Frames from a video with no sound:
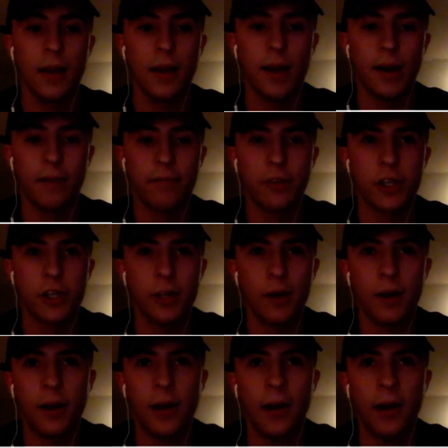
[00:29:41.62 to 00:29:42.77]
Yeah, for
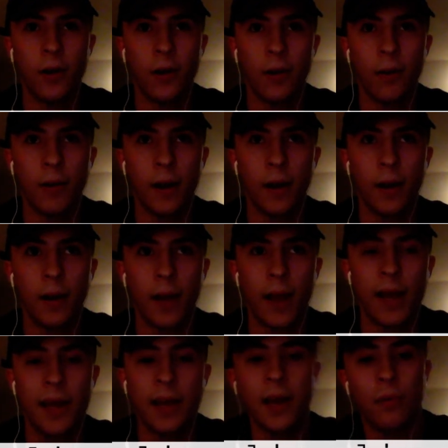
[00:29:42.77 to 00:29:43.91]
sure. And I know
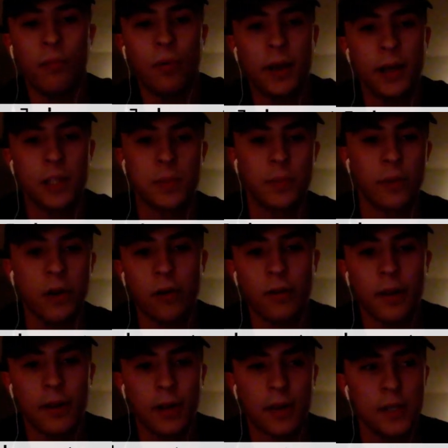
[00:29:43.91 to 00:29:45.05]
any kid playing sport,
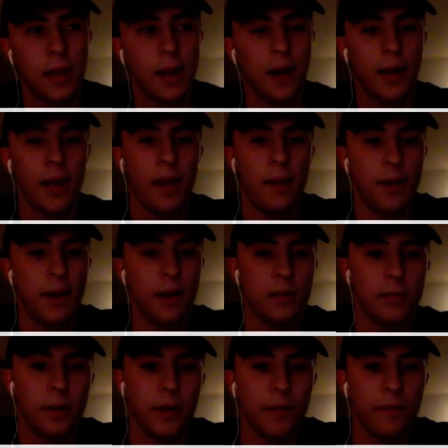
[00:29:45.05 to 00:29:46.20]
whether it's hockey,
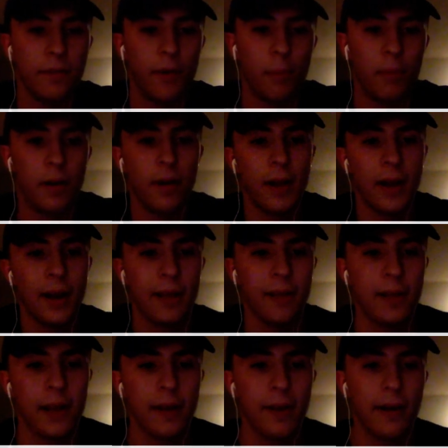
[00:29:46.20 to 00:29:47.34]
baseball, football,
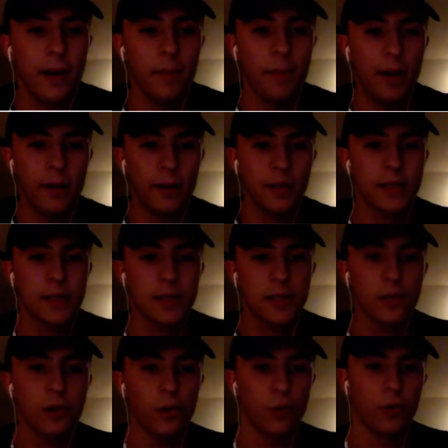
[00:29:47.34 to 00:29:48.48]
anything, you got to balance
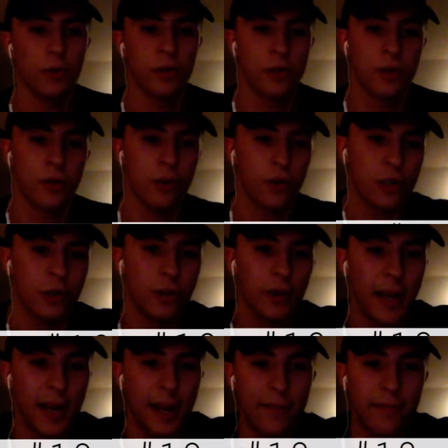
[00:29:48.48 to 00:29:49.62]
school, social
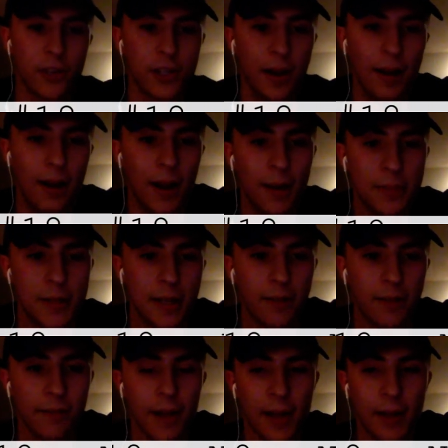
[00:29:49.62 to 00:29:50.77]
life, job,
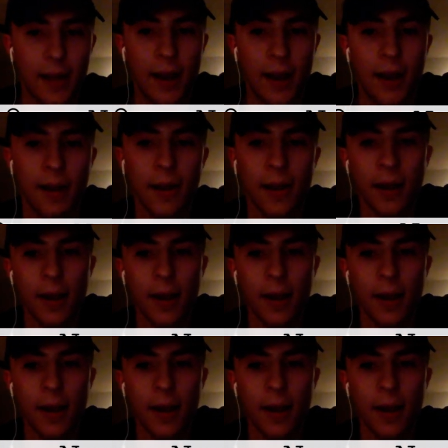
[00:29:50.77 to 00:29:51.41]
stuff like that.